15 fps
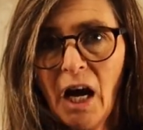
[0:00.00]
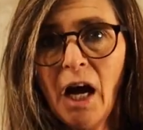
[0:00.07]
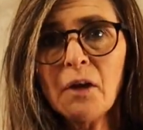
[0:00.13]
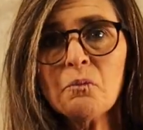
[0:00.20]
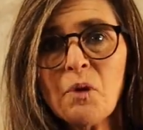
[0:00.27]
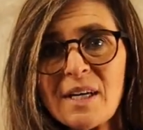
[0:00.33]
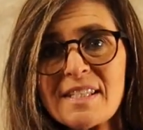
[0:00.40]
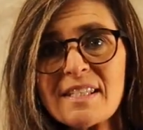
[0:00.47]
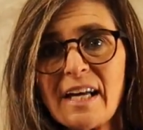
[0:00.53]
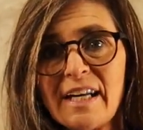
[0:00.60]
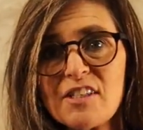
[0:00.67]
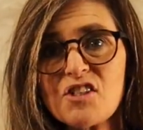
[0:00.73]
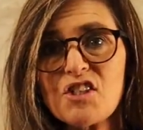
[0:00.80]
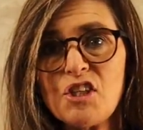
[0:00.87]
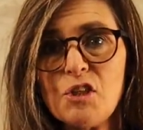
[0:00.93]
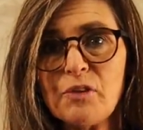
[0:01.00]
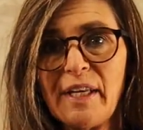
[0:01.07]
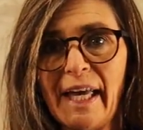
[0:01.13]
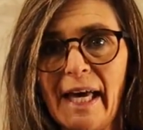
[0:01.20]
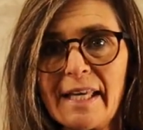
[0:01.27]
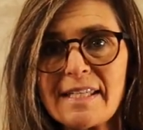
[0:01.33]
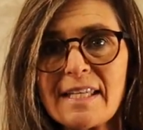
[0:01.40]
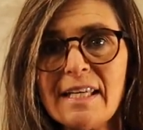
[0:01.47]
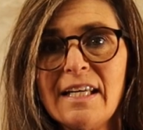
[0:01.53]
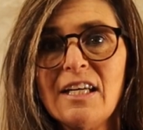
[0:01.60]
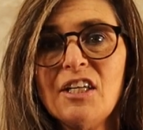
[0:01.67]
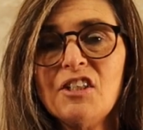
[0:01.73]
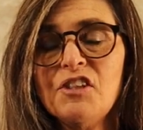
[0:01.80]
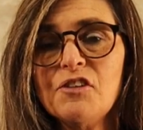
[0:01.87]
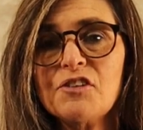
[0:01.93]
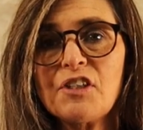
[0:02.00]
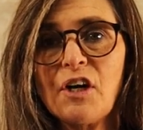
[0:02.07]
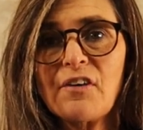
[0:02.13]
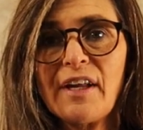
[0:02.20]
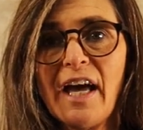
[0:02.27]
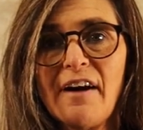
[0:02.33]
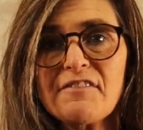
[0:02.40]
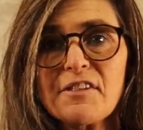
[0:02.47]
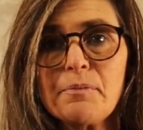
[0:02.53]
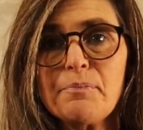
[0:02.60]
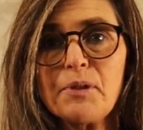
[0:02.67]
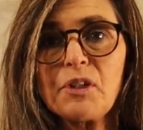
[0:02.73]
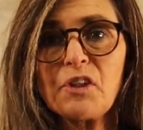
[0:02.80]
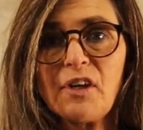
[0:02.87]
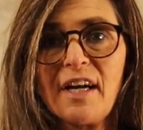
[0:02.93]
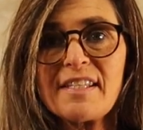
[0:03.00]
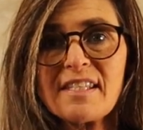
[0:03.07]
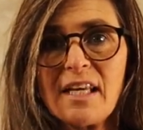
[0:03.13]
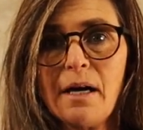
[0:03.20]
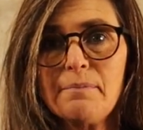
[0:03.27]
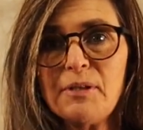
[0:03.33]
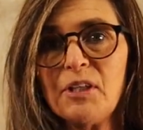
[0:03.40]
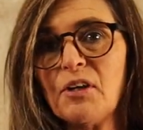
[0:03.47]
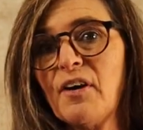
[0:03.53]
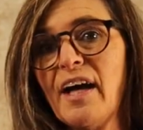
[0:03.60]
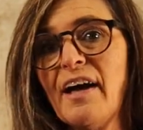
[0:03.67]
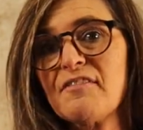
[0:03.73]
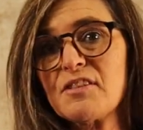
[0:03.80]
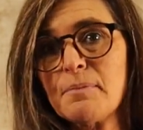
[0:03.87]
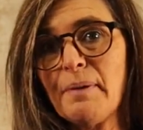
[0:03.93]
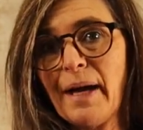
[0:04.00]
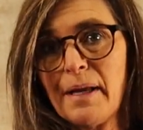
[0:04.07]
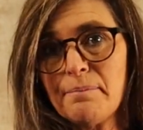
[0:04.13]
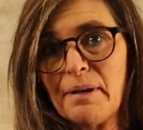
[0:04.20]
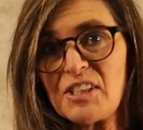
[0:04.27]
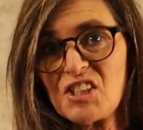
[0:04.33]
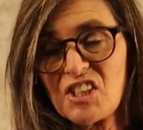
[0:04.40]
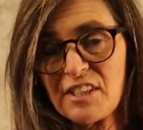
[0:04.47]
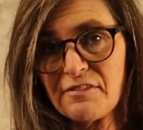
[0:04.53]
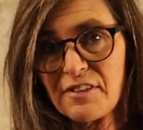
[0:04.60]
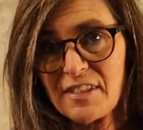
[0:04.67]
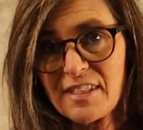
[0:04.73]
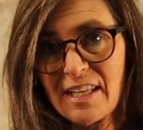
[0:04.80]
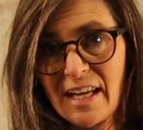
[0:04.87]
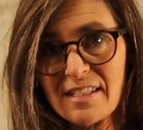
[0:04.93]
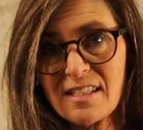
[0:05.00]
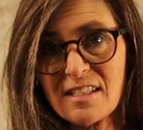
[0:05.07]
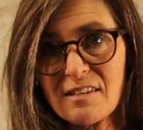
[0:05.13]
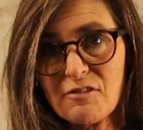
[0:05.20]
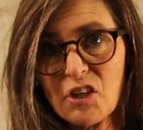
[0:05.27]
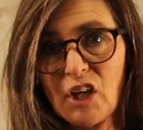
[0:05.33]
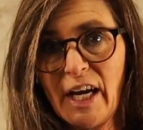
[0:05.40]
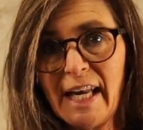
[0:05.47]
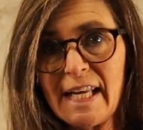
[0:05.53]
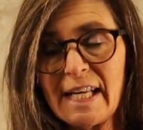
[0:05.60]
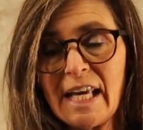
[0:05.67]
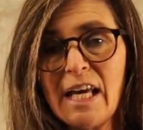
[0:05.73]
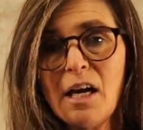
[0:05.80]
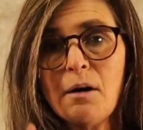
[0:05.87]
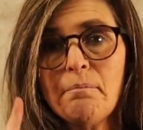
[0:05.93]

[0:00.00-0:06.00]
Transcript: on what size do you get. You don't have to progress up. You don't have to buy a bunch of different sizes of crate.